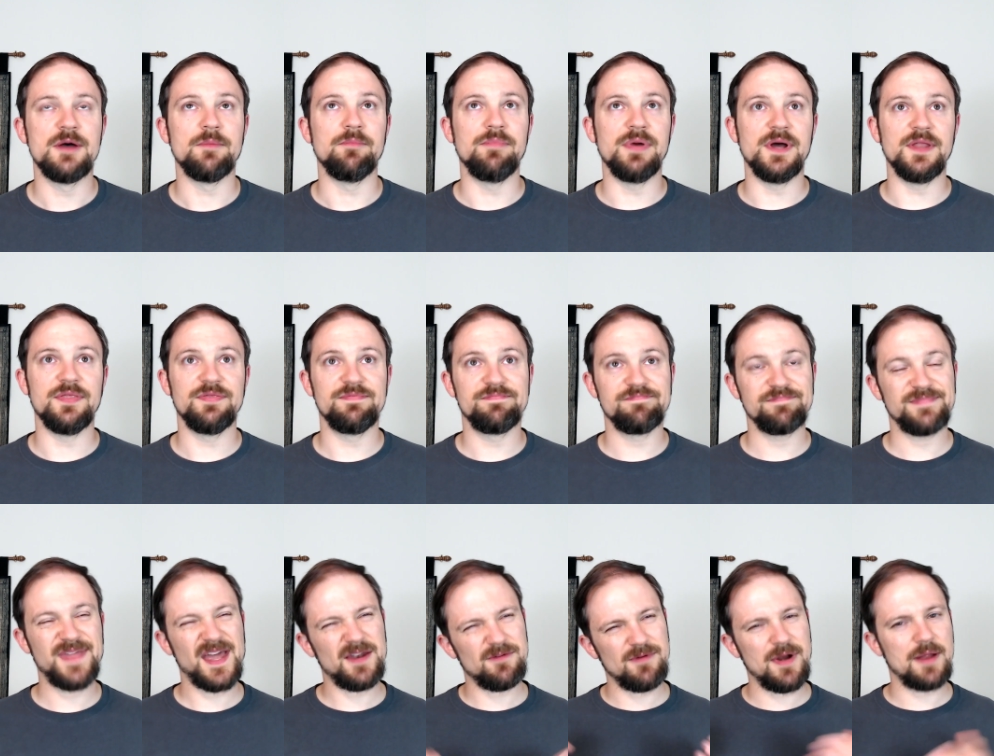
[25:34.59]
But
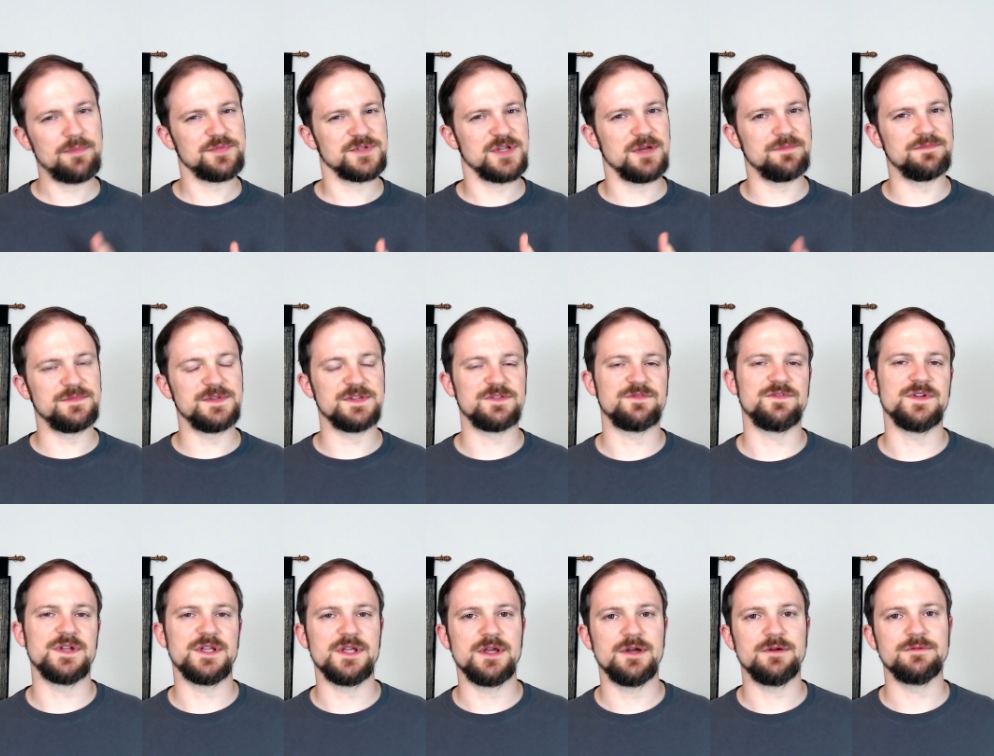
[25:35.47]
that wraps up this
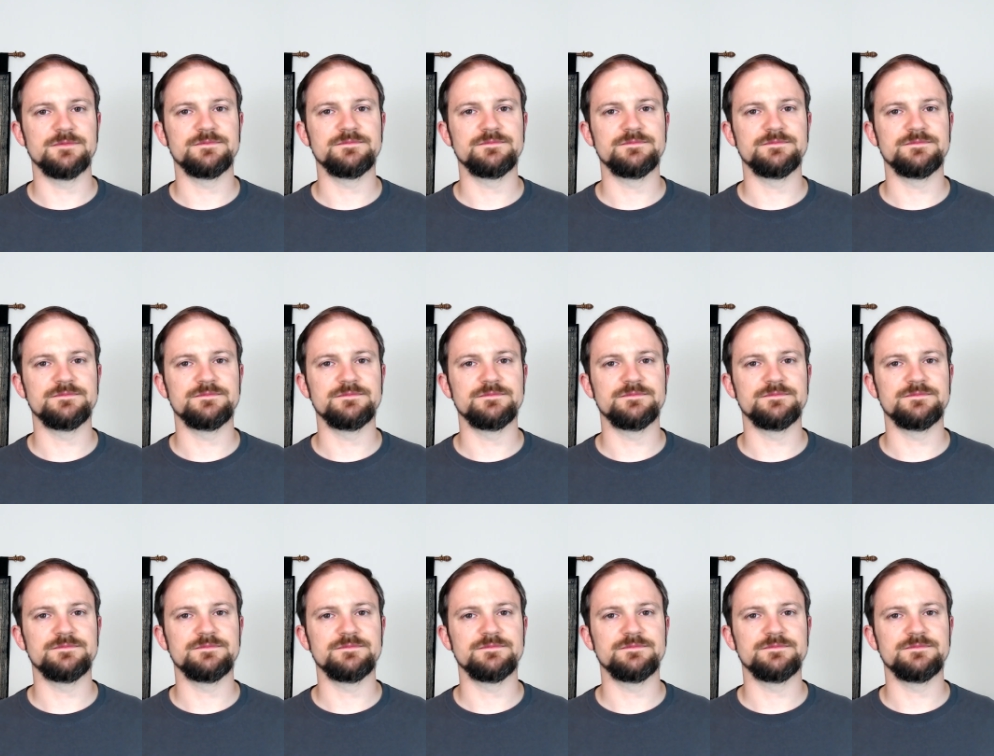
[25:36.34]
video.